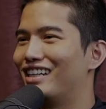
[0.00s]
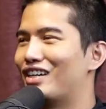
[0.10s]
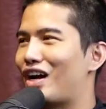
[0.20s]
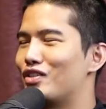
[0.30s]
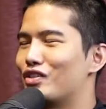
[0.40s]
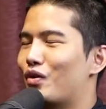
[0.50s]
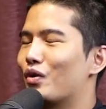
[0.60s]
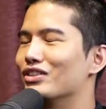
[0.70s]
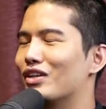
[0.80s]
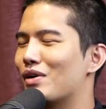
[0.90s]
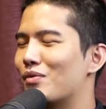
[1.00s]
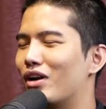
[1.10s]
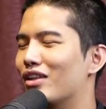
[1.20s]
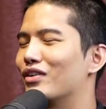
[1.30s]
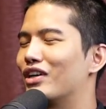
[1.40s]
I'll just focus on my
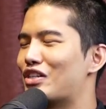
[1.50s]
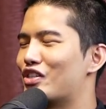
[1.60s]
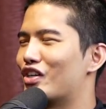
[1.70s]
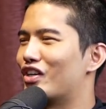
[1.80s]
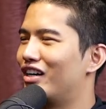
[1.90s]
breath. Okay, sure.